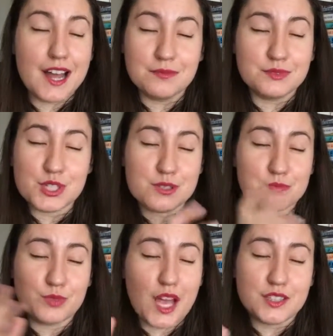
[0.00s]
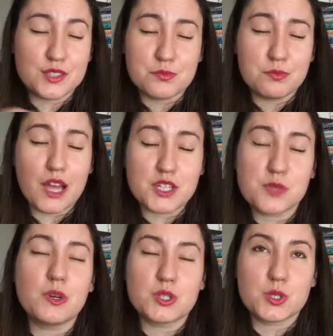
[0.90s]
I
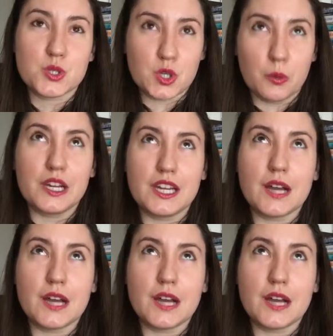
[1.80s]
just want to squee.